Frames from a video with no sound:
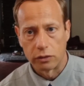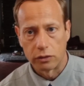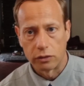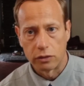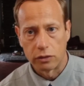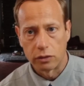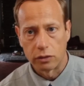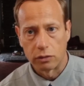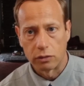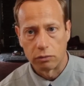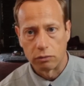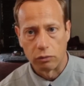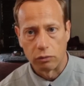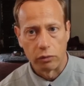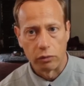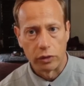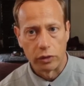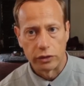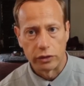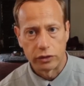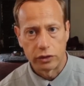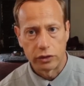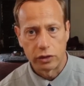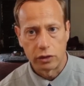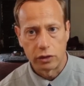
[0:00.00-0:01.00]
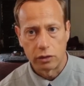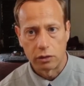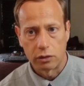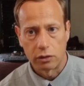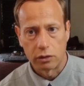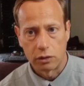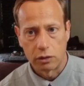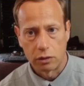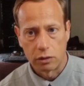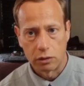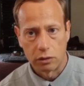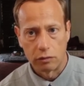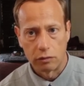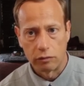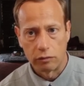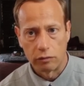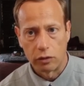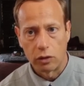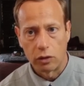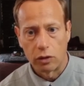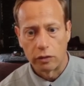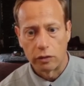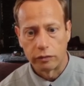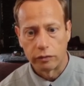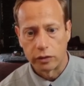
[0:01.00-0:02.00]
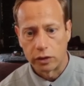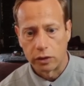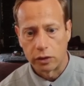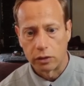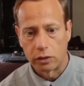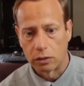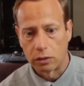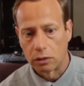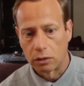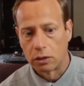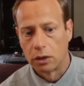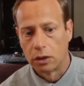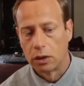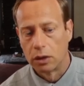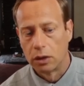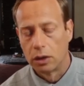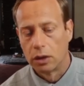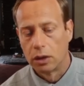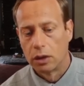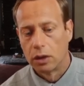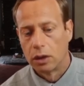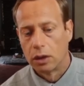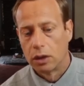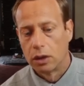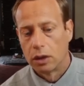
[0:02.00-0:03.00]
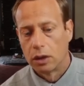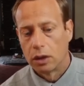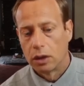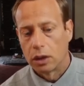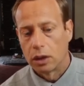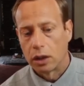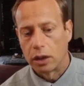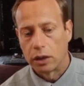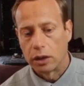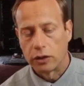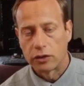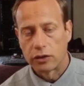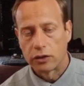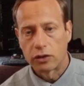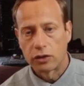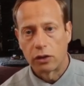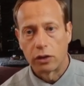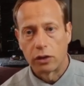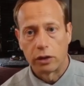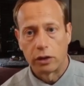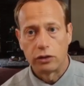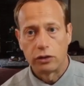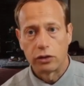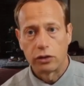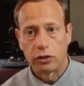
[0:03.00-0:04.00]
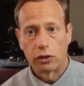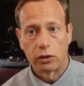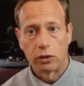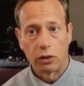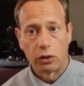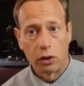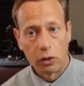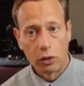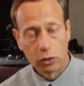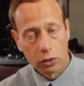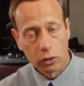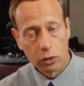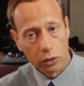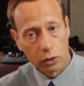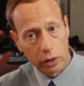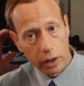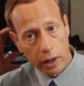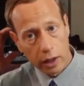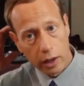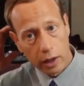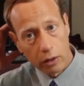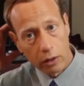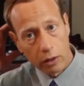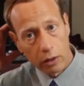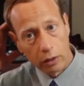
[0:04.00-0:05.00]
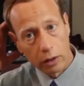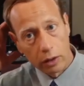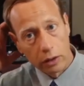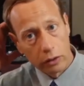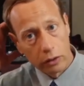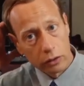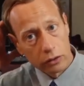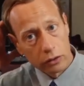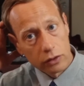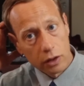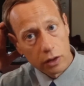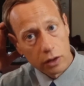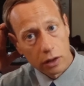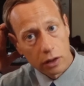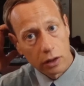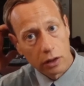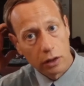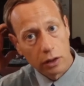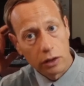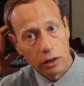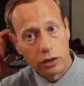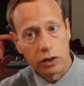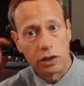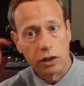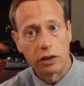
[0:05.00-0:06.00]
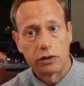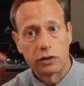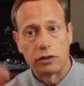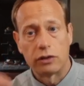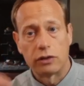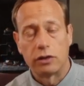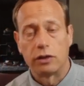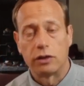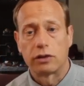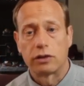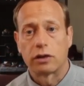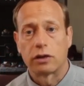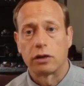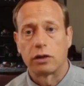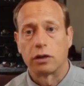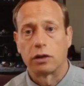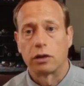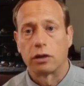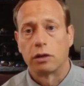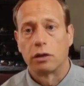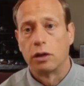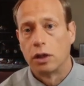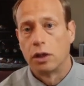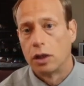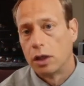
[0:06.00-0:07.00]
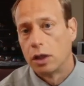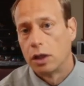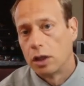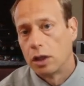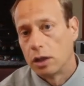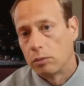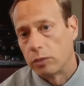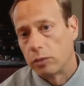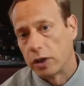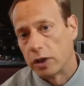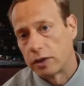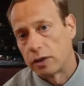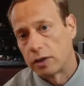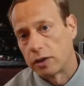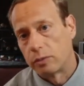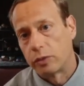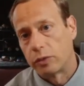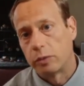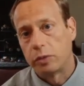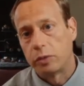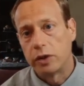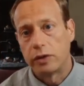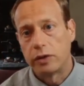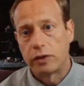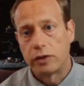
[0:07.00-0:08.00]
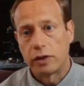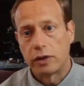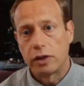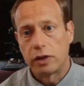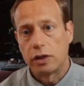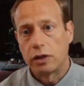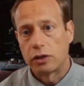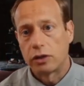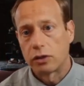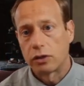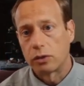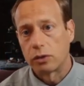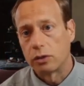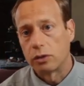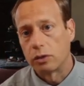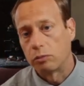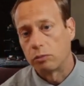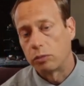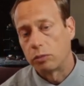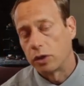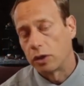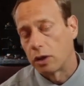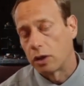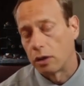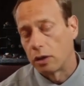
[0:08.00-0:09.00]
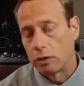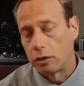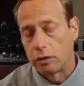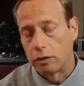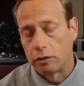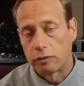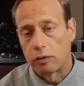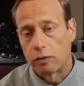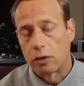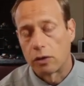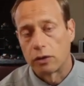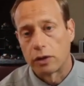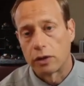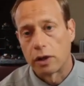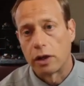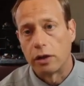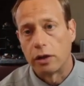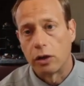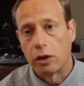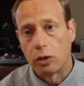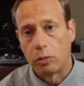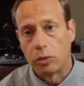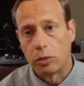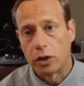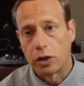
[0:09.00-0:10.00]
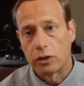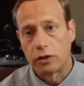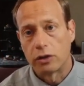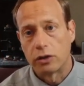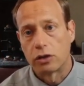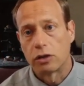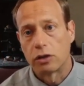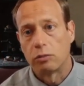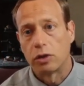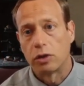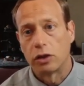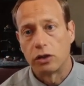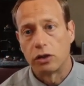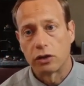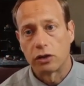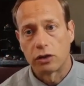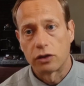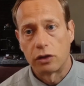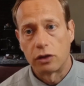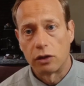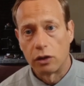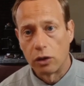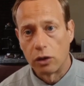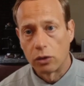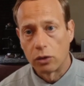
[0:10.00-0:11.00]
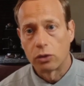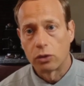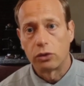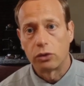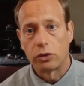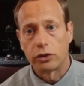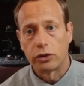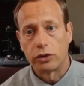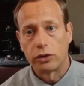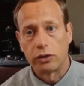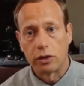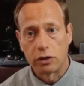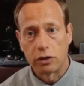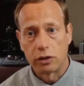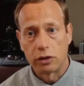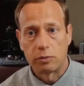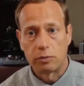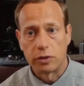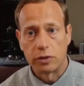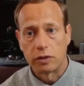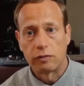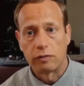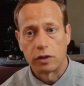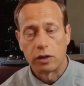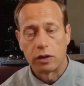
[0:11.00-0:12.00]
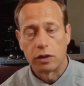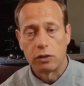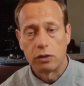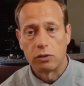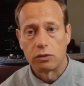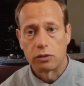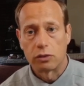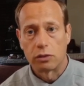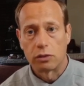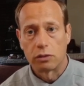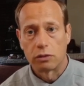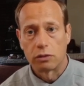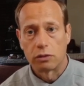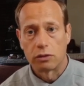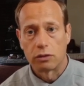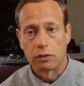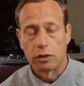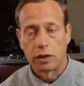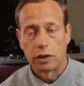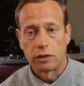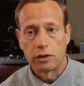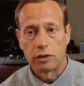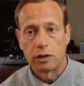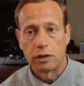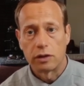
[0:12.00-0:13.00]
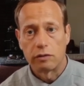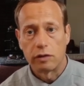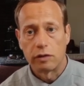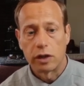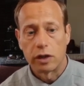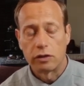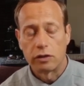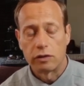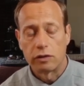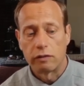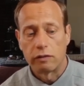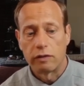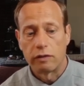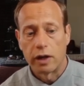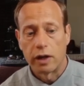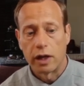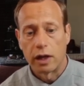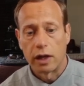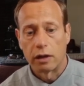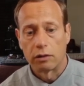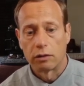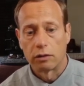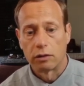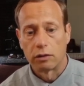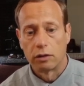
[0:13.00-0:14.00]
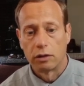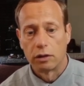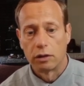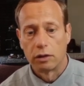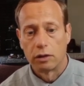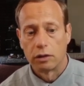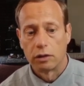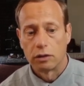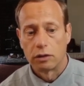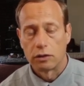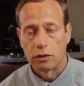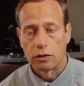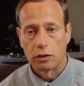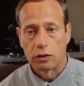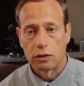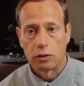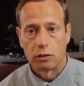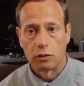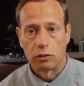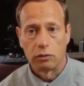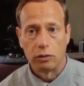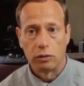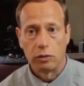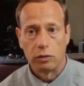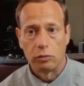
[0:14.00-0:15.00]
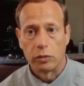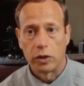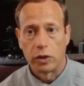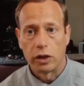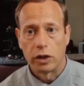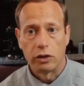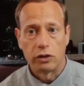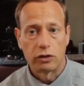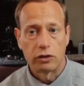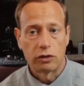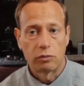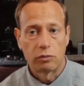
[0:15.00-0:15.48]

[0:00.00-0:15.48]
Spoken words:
no risk involved here. And install it into their local account, and there's not any chance that it's going to mess up the PC. So as far as I know, because it should be just local to their specific user. So that's the advantage of that. So you may just